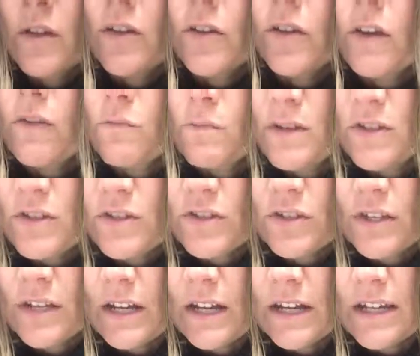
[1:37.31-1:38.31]
You gave me
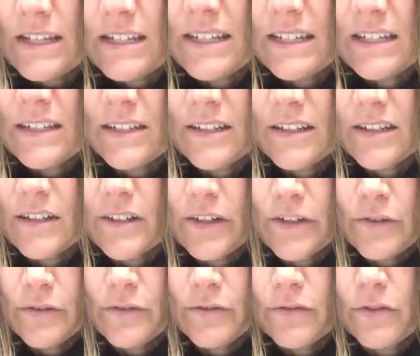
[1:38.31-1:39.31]
just an idea
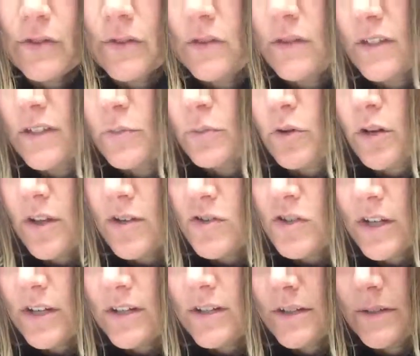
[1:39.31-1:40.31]
of this
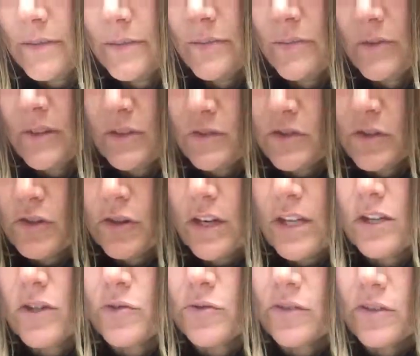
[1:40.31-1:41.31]
project. That was a
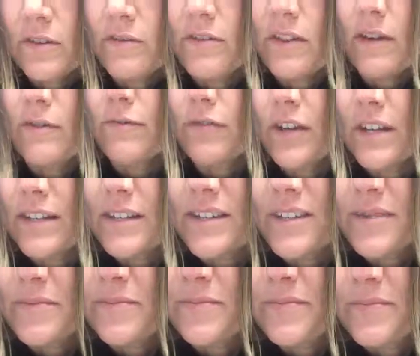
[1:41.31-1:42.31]
great use of that
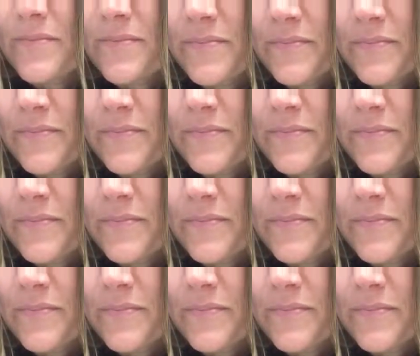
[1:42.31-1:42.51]
phrase.